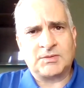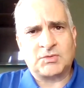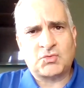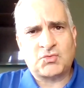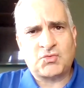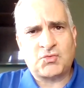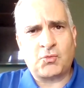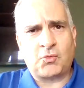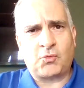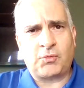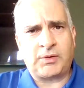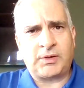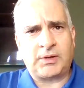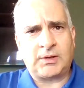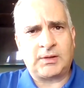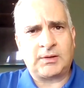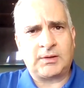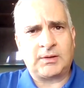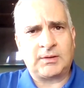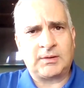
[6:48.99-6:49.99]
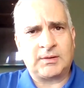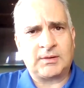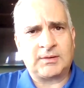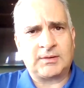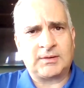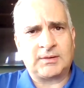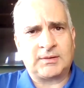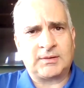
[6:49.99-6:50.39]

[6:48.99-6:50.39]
truly